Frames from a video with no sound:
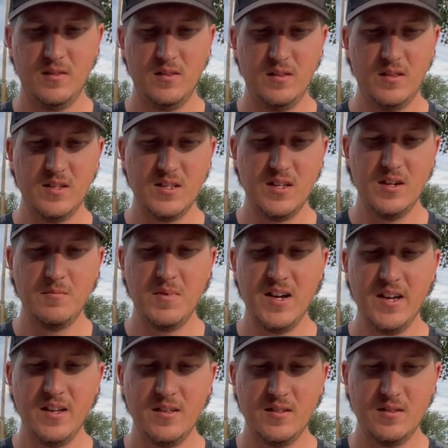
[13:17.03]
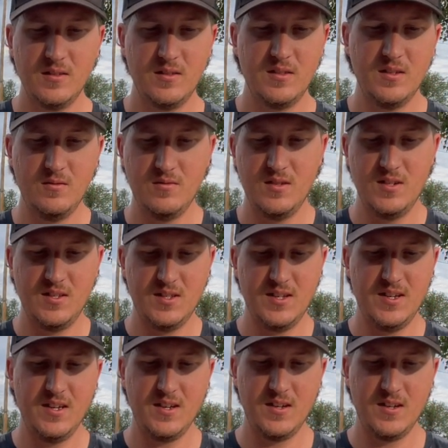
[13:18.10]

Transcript: Let's get a bite, see what it's like.